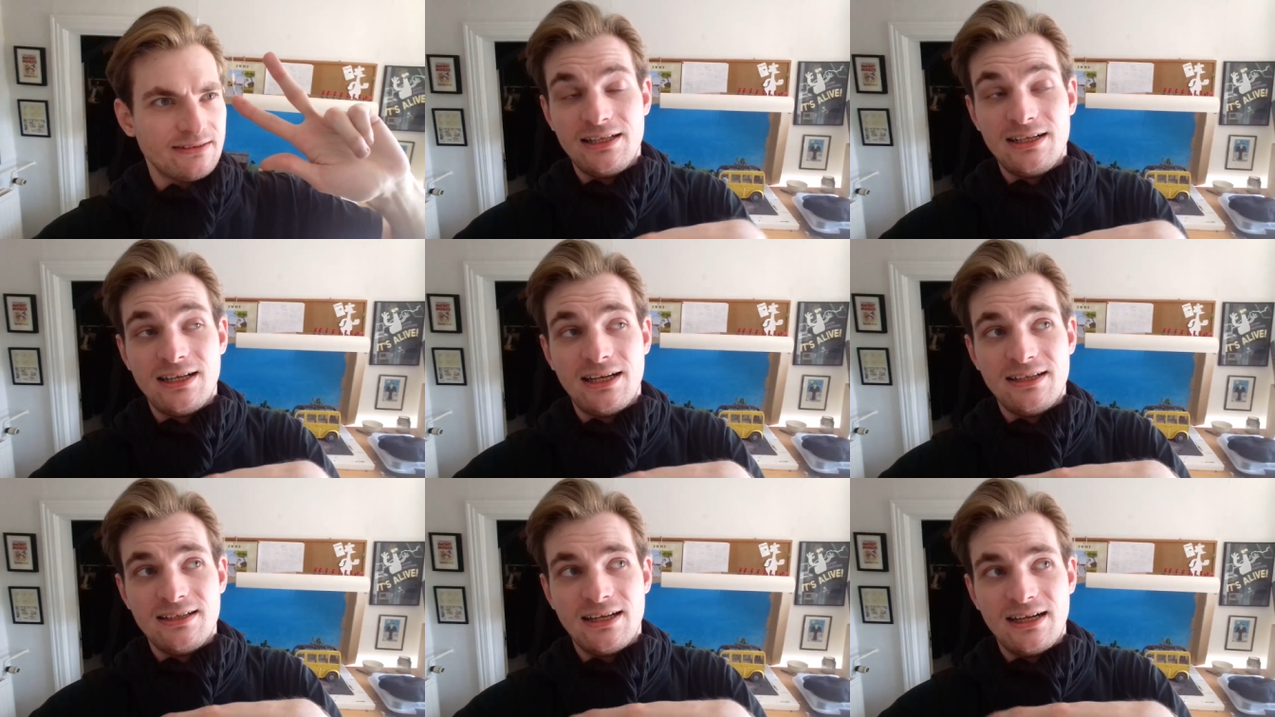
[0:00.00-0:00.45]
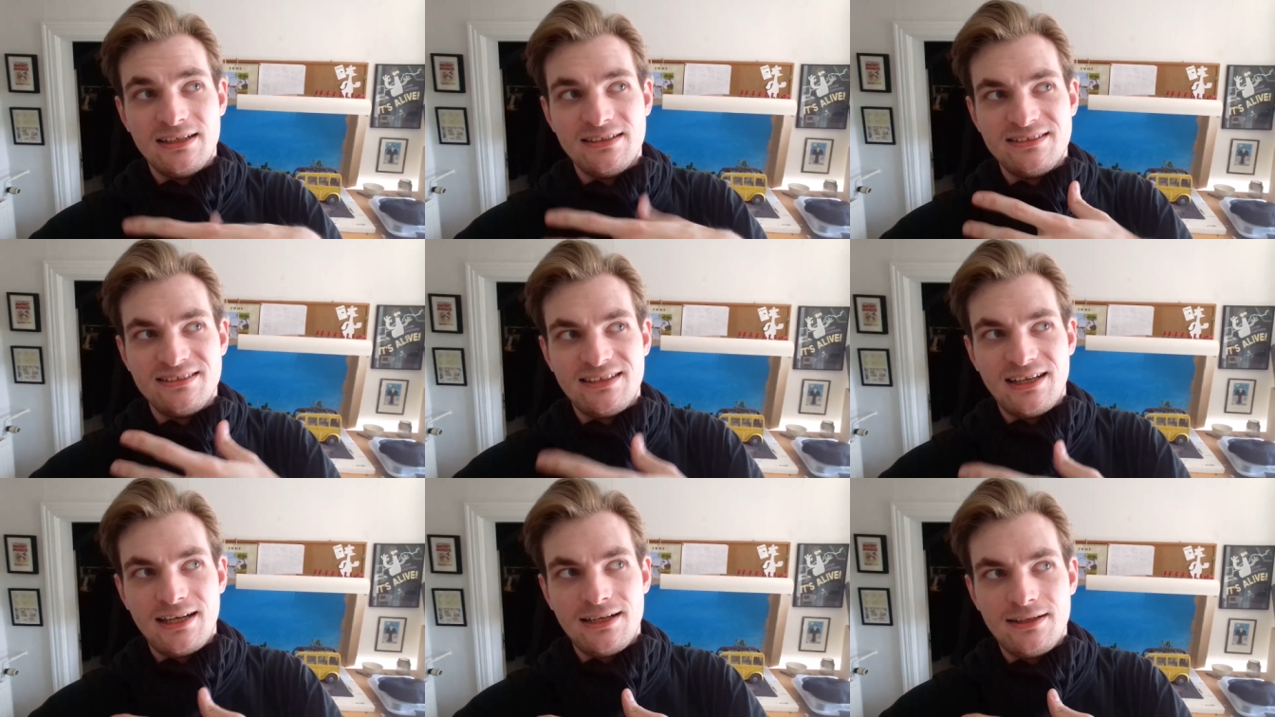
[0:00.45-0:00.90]
and then
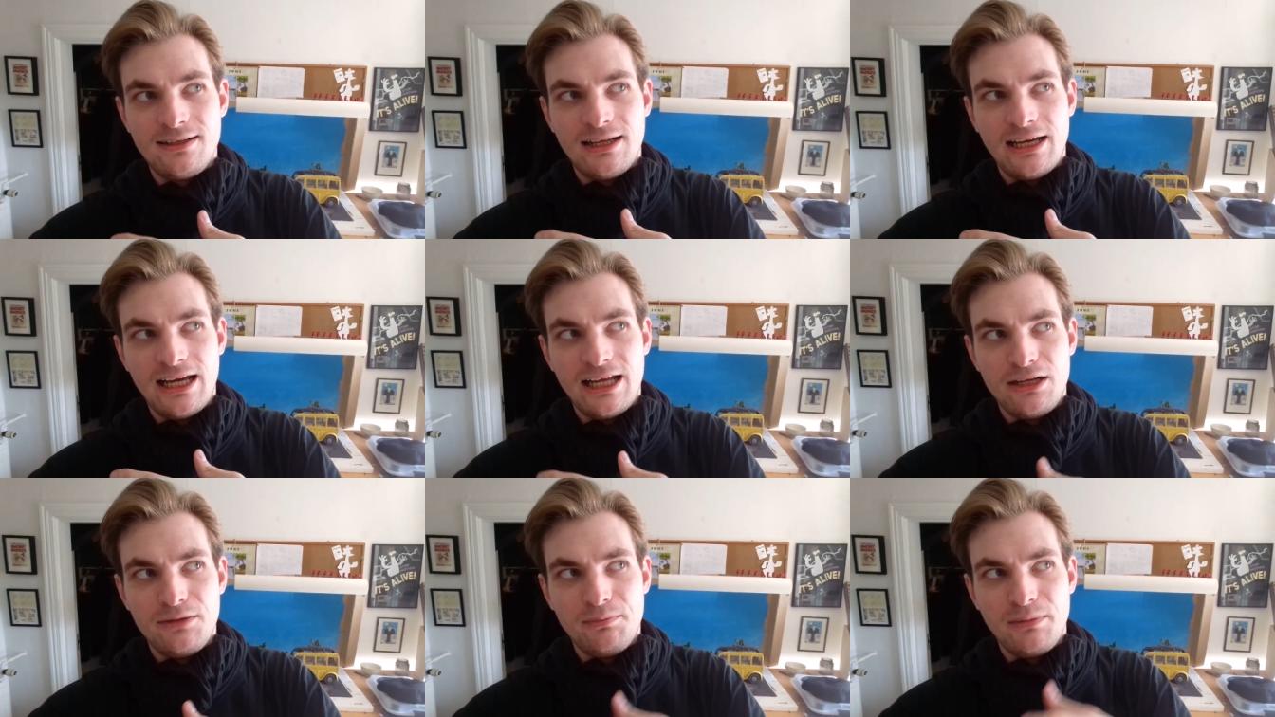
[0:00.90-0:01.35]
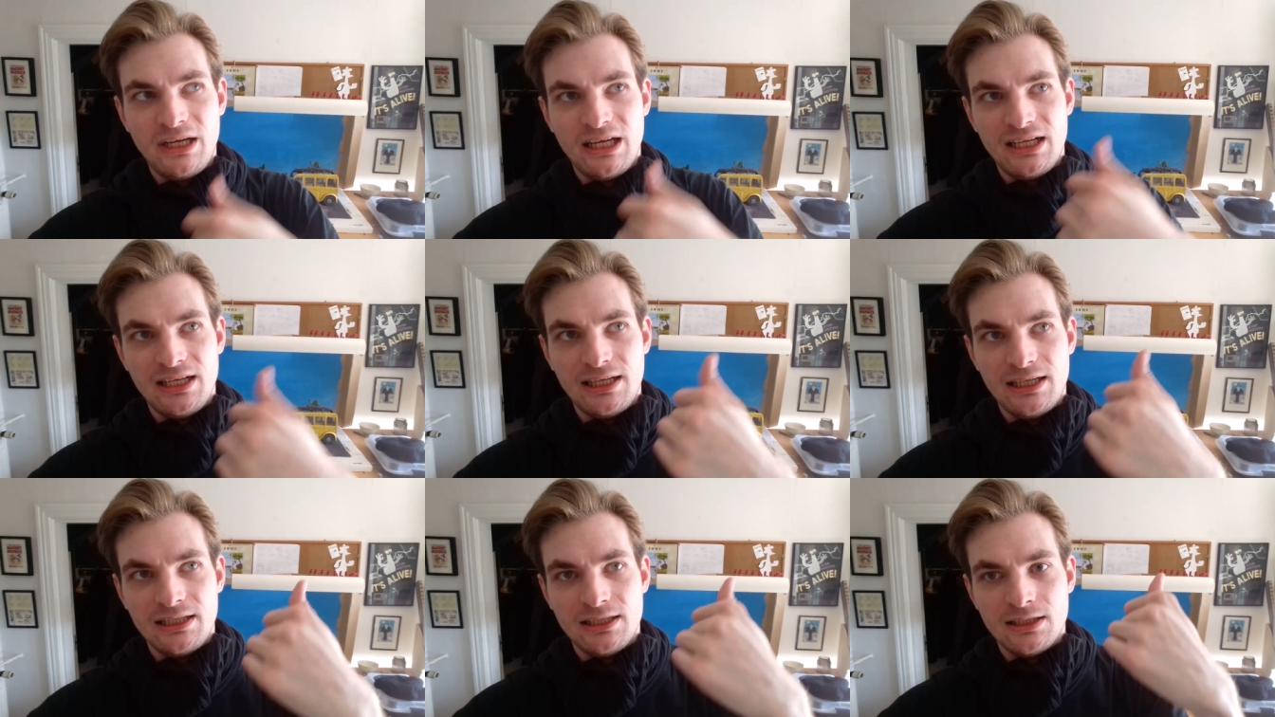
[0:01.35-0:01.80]
I started
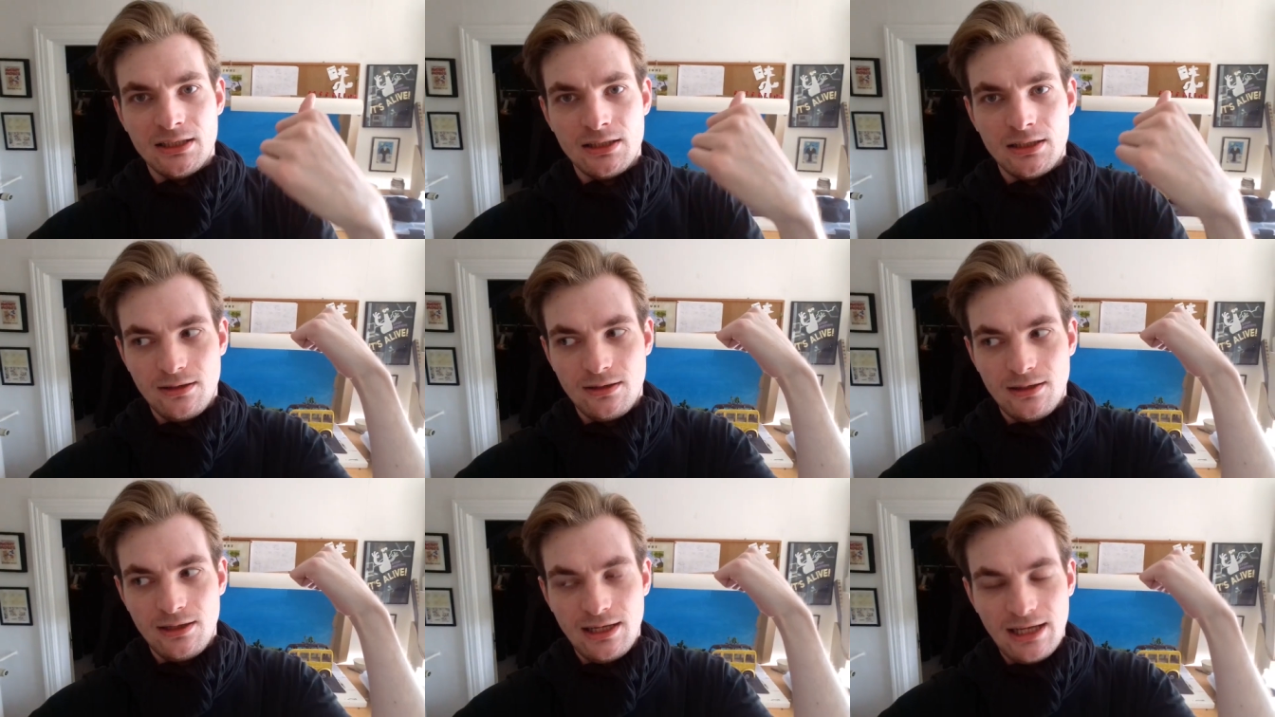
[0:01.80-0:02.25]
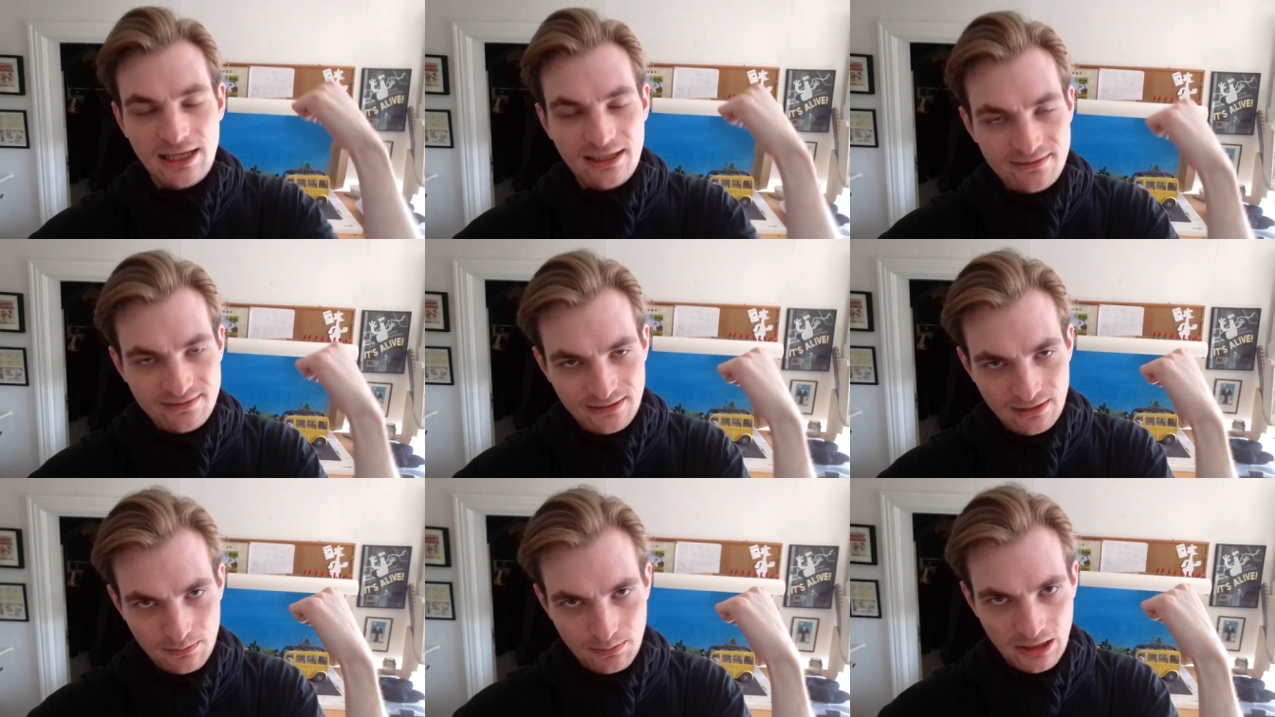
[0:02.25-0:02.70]
animating in the
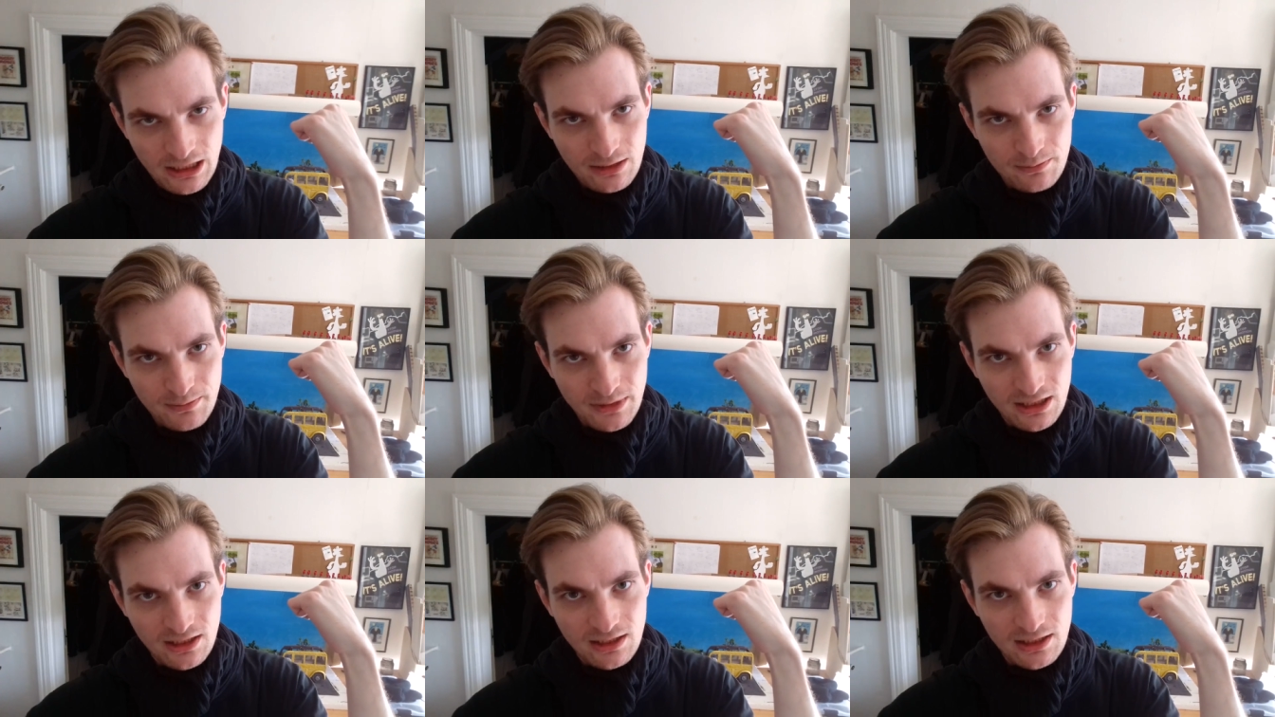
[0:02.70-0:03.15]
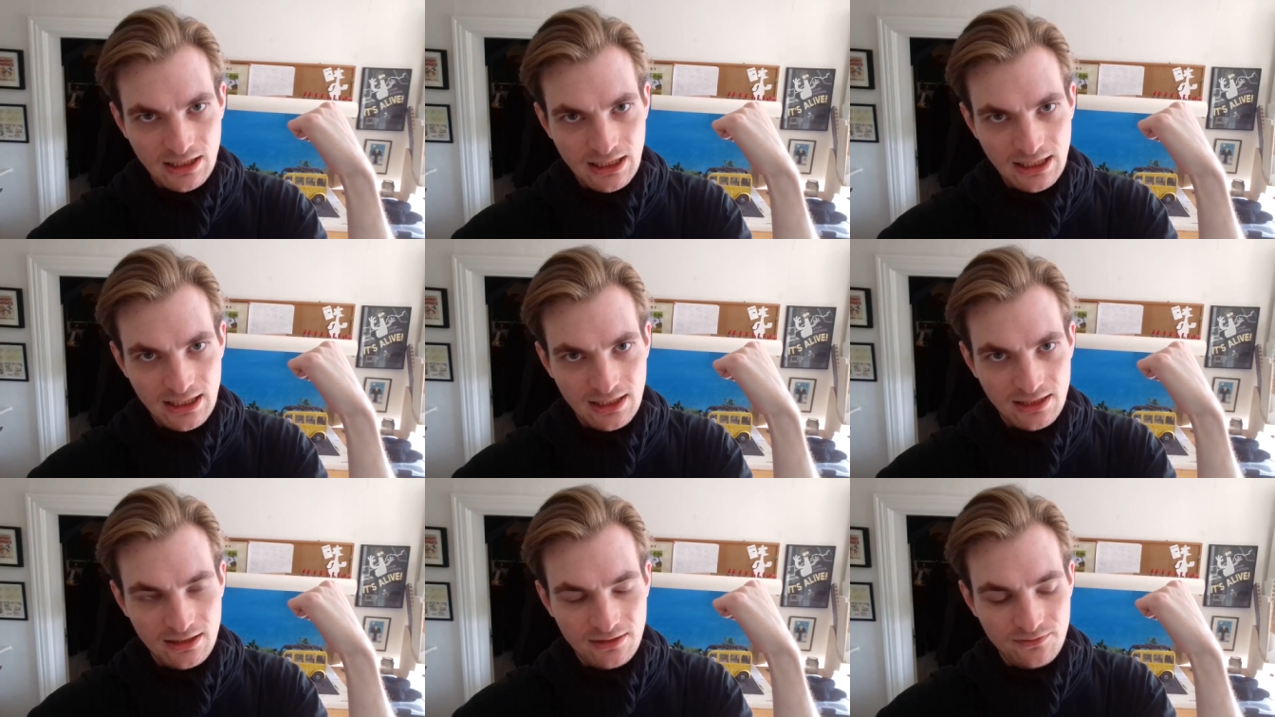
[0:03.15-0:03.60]
last apartment
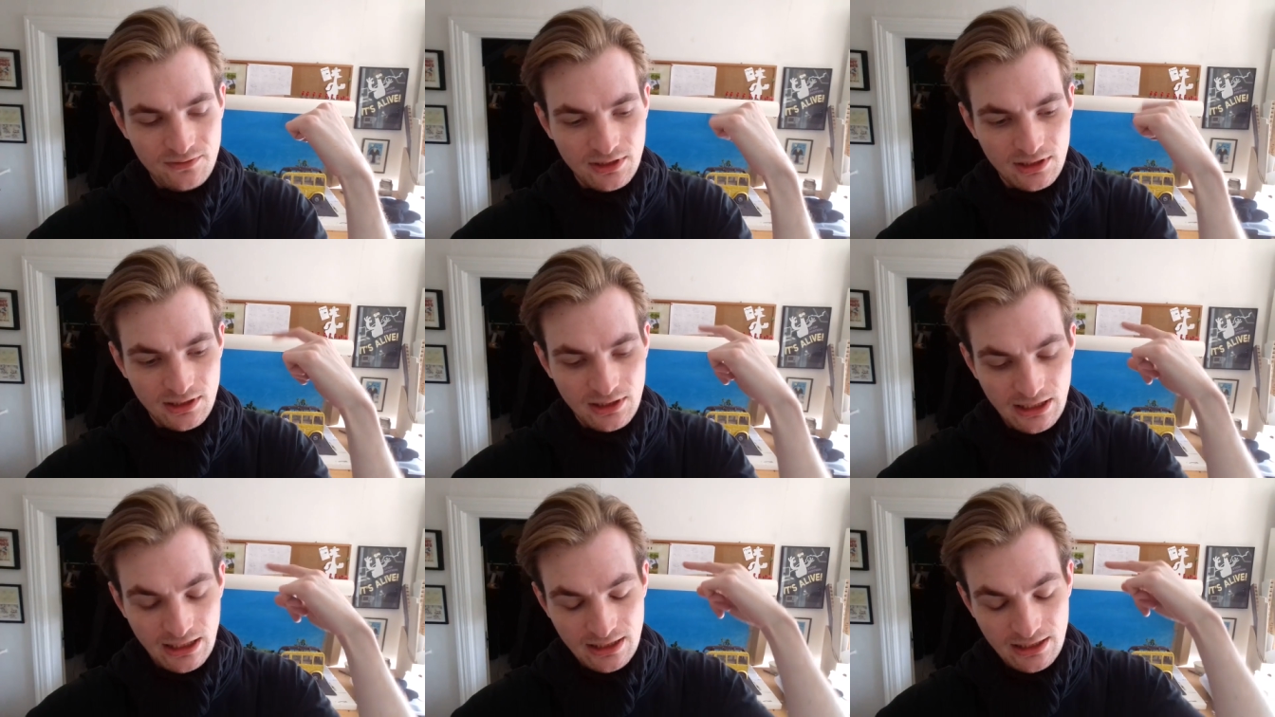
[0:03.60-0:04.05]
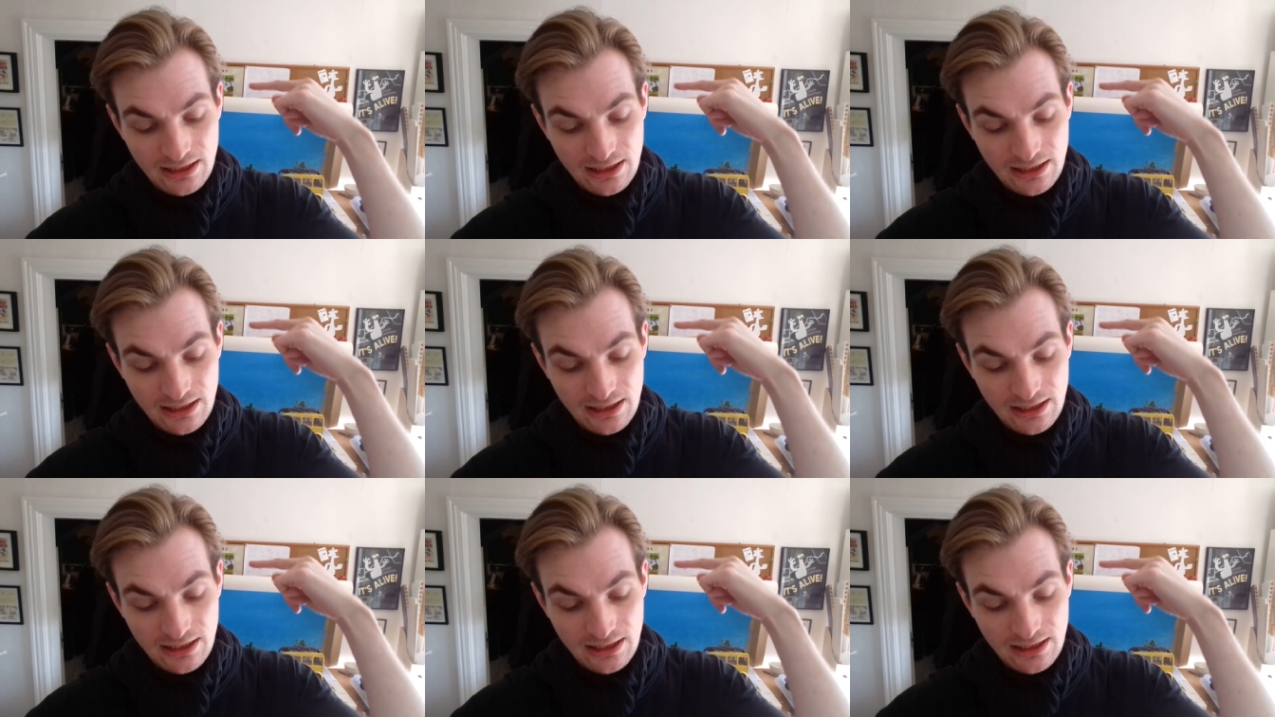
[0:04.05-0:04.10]
I lived in,